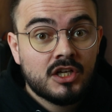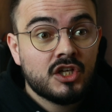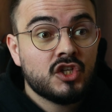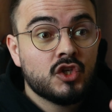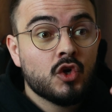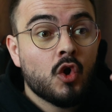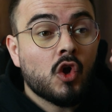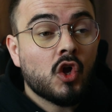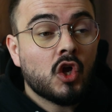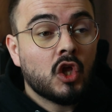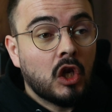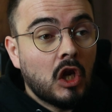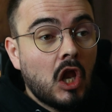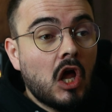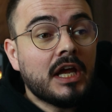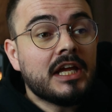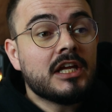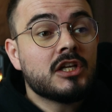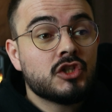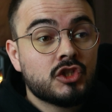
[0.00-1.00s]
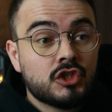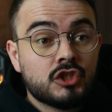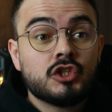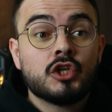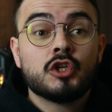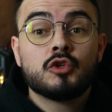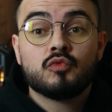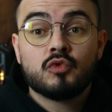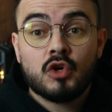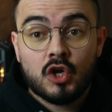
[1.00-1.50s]
your client
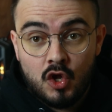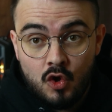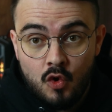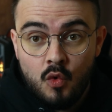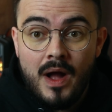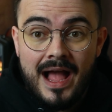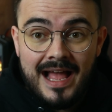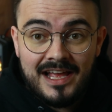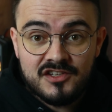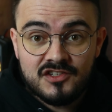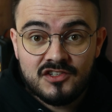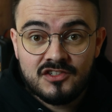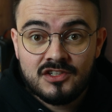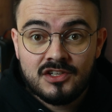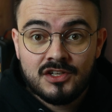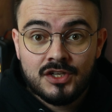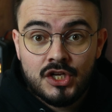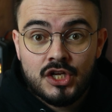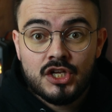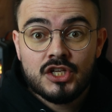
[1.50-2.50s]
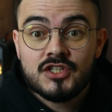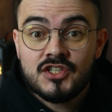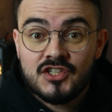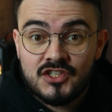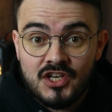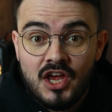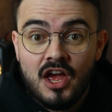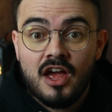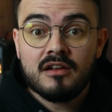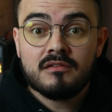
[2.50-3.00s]
should request
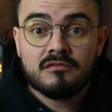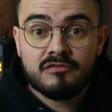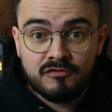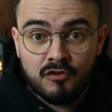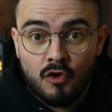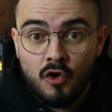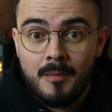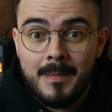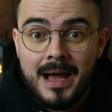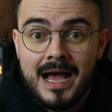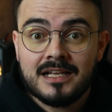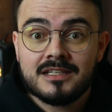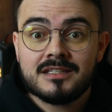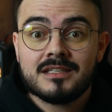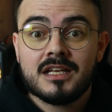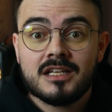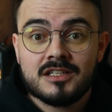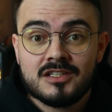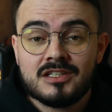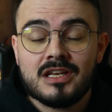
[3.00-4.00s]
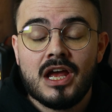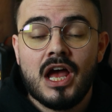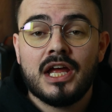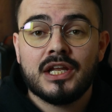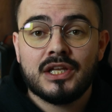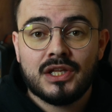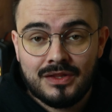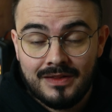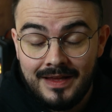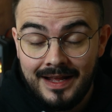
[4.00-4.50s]
certain formats and
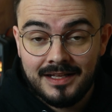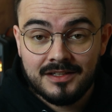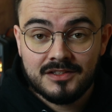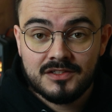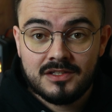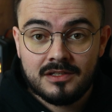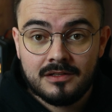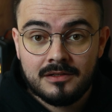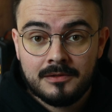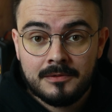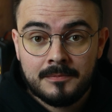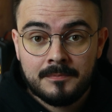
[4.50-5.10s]
certain things.